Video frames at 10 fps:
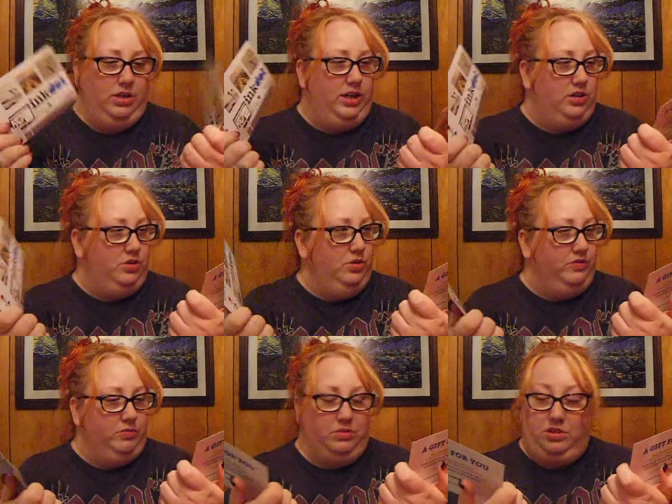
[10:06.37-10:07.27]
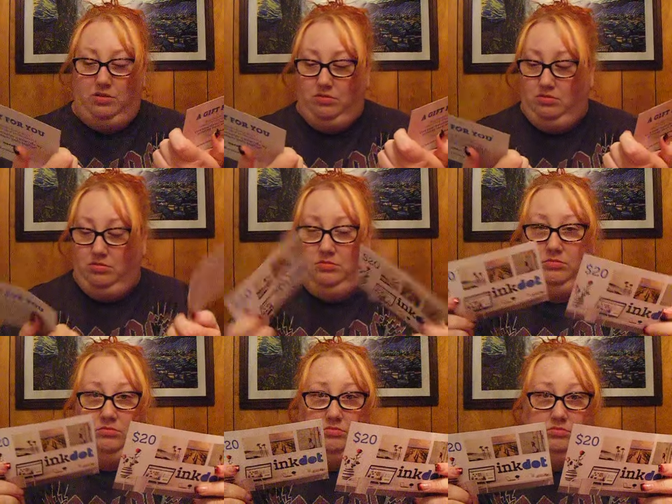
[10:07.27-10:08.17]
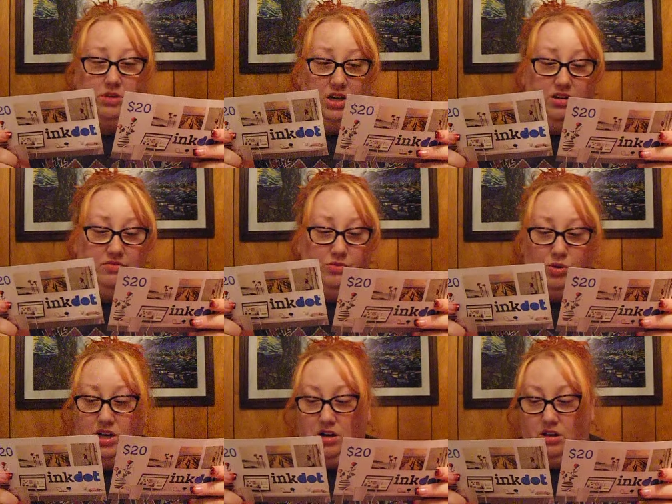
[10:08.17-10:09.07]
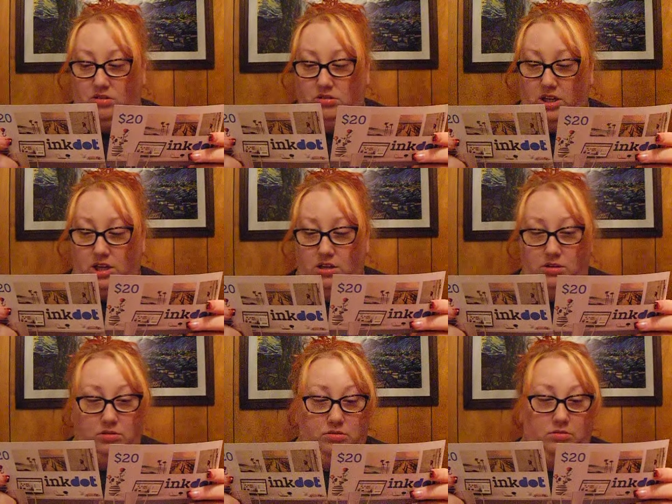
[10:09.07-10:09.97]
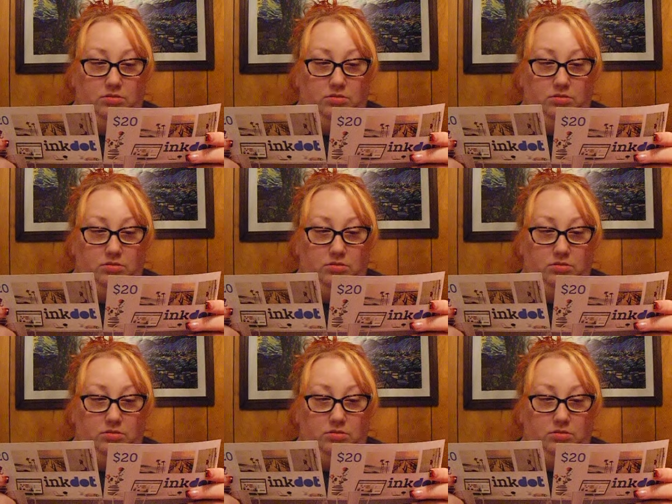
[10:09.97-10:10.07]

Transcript: I got two of them, so I got $40, I guess,